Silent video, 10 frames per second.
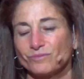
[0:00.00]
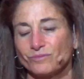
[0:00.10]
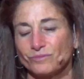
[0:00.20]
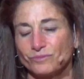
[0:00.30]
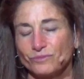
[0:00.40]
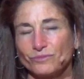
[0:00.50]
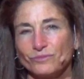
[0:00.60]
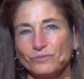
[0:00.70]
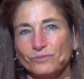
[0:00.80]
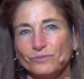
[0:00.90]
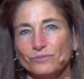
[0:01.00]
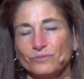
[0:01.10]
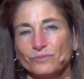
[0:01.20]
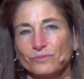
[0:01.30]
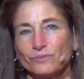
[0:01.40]

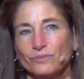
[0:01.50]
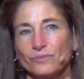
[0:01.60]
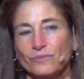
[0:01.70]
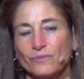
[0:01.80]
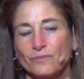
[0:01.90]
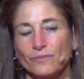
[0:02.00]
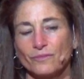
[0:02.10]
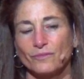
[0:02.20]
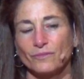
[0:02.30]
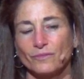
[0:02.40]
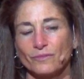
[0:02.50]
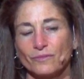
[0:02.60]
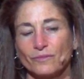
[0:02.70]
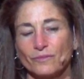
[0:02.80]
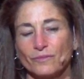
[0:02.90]

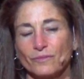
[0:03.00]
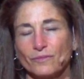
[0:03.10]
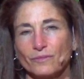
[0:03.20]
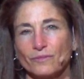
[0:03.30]
[no speech]